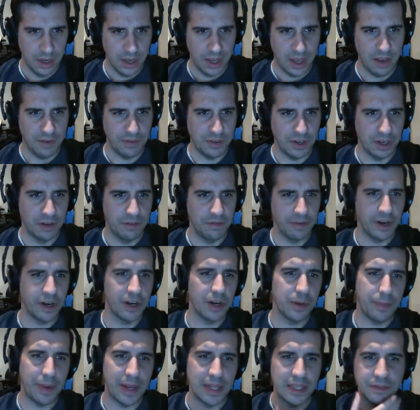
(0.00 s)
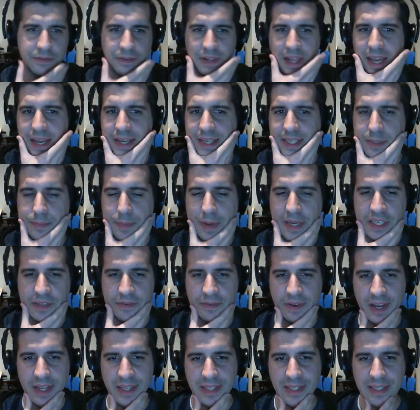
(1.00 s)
If the configure depends flag is specified,